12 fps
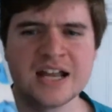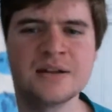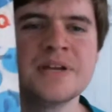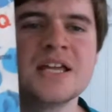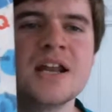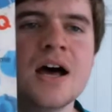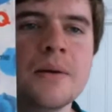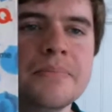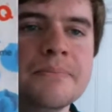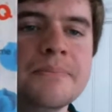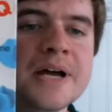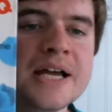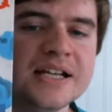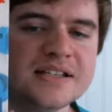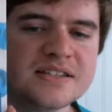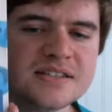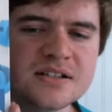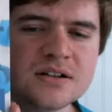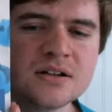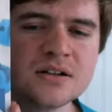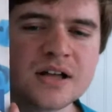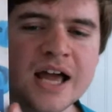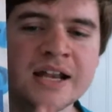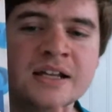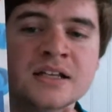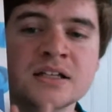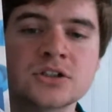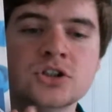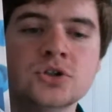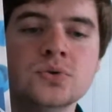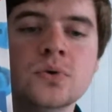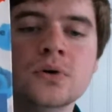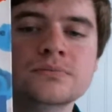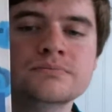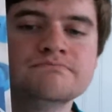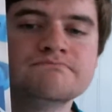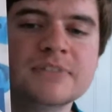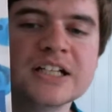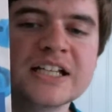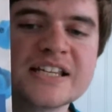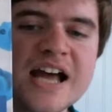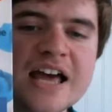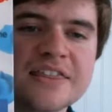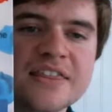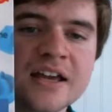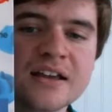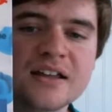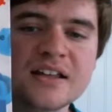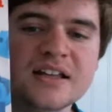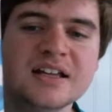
kind of beat up, but it's still kind of cool. At least I think.